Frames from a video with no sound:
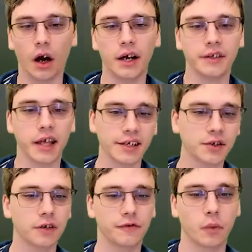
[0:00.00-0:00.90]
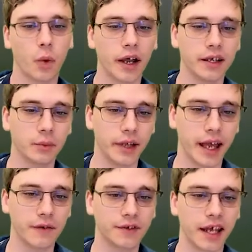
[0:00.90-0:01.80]
All right, the last card for white, we
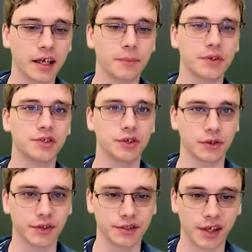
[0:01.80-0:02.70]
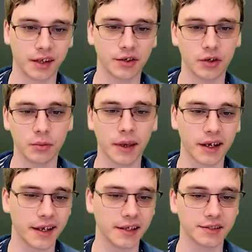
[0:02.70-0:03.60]
have Take Up the Shield. This is a
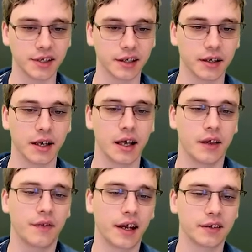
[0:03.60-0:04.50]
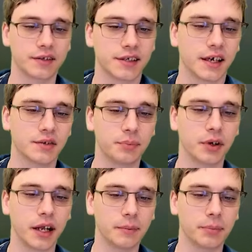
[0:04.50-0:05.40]
2-mana instant that says
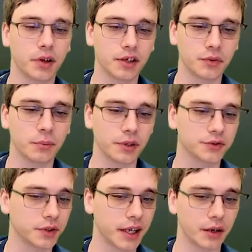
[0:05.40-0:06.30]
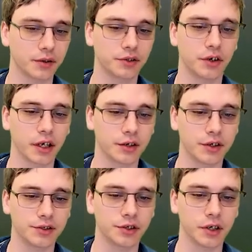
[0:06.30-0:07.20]
put a +1/+1 counter on target
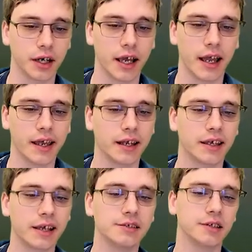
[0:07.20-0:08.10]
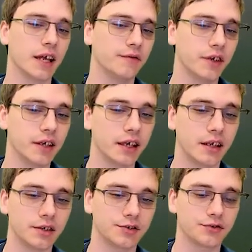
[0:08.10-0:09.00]
creature, and it gains lifelink and
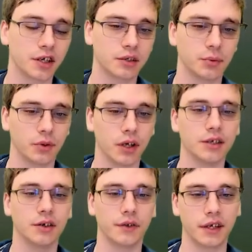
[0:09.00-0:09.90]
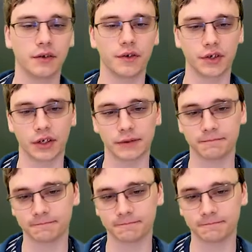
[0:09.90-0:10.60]
indestructible until the end of the turn.